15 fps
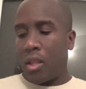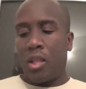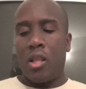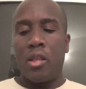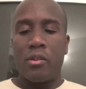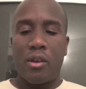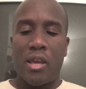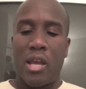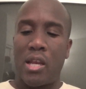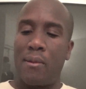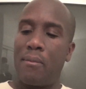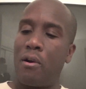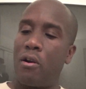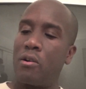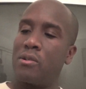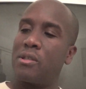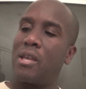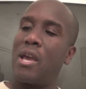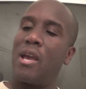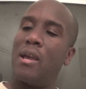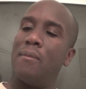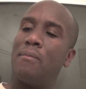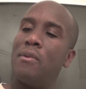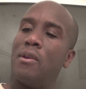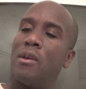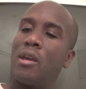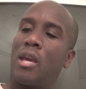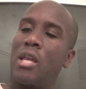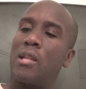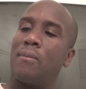Another Kingdom Hearts game,
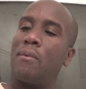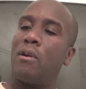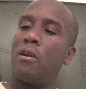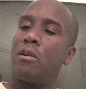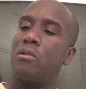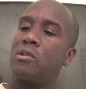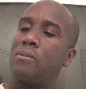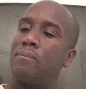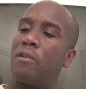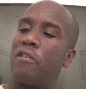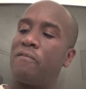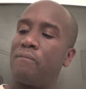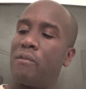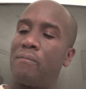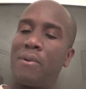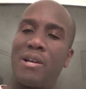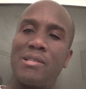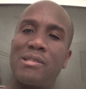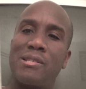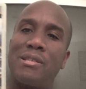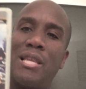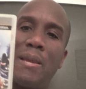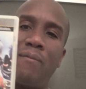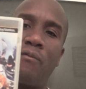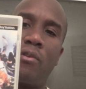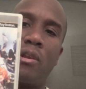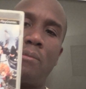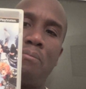Kingdom Hearts Birth by Sleep for the